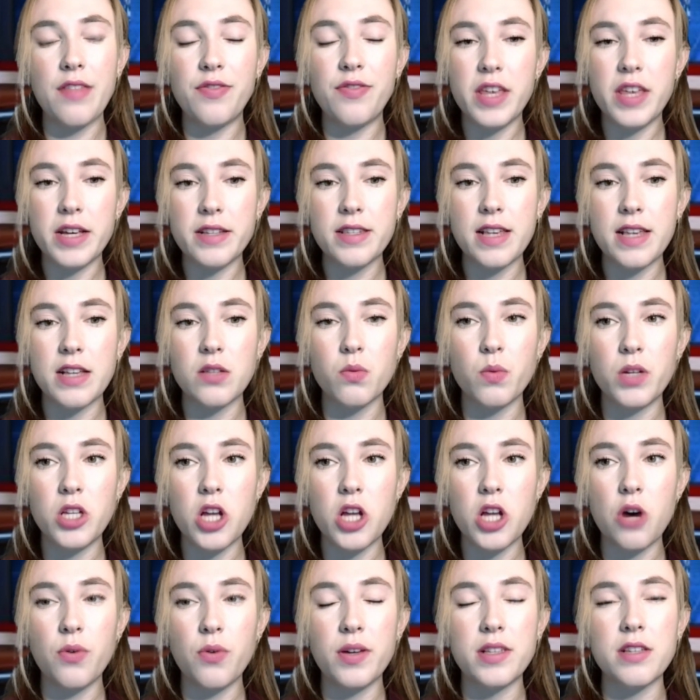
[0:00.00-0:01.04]
This, as we
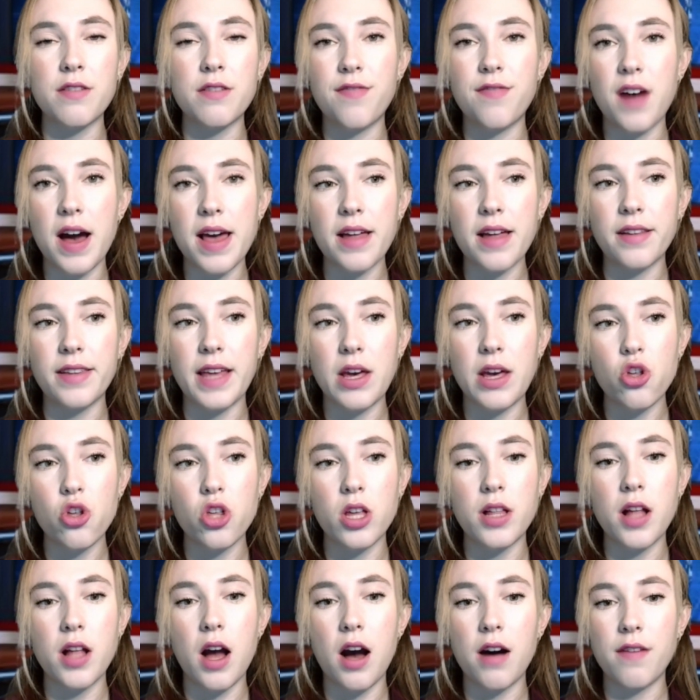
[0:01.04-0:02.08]
know, is a
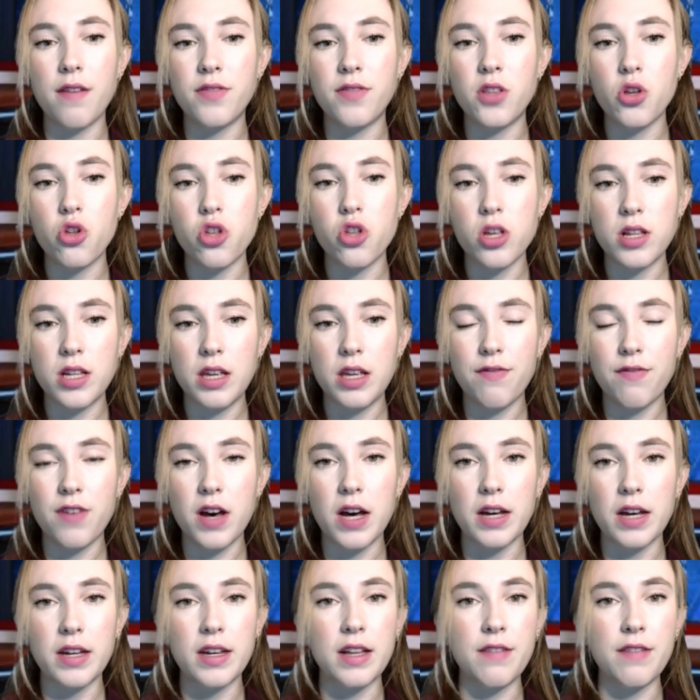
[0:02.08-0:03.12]
violation of the
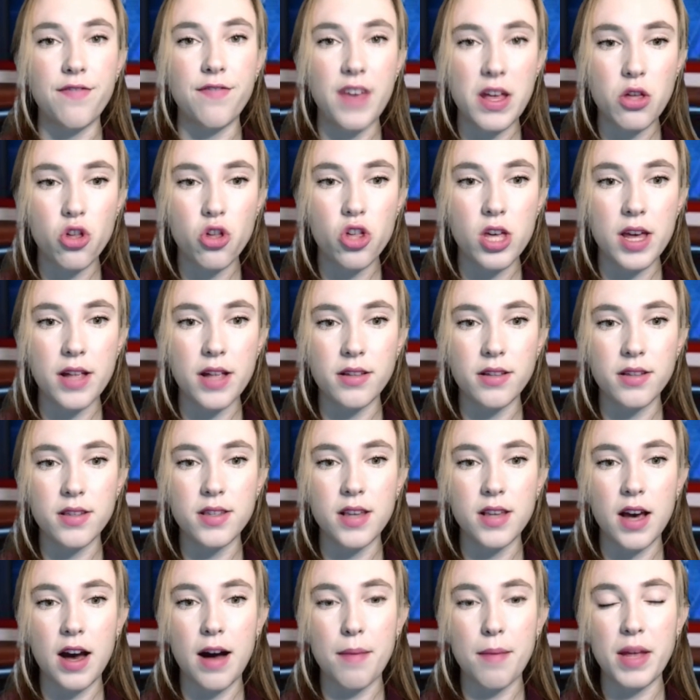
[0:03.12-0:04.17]
Geneva
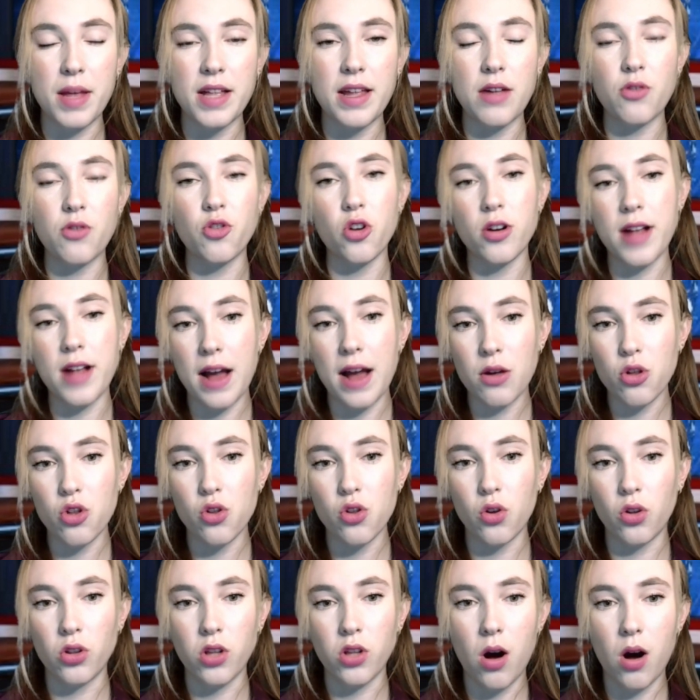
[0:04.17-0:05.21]
Conventions and
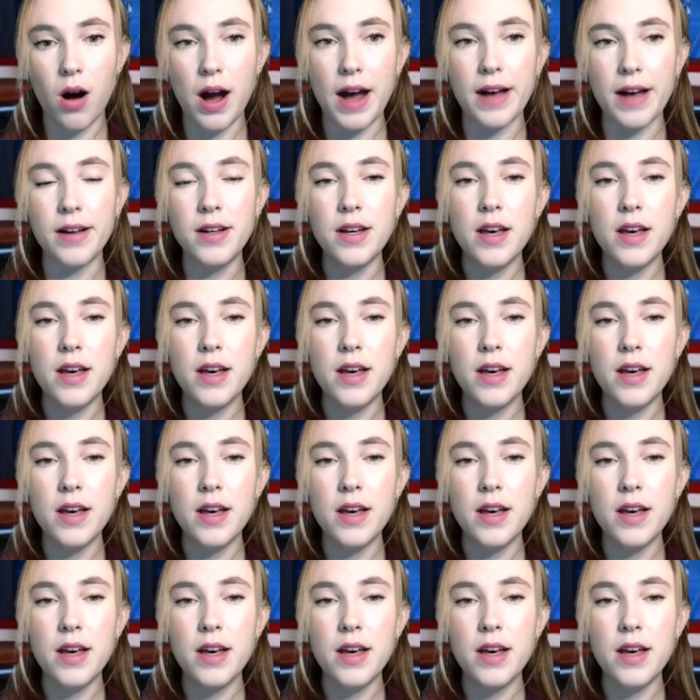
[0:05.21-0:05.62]
international law.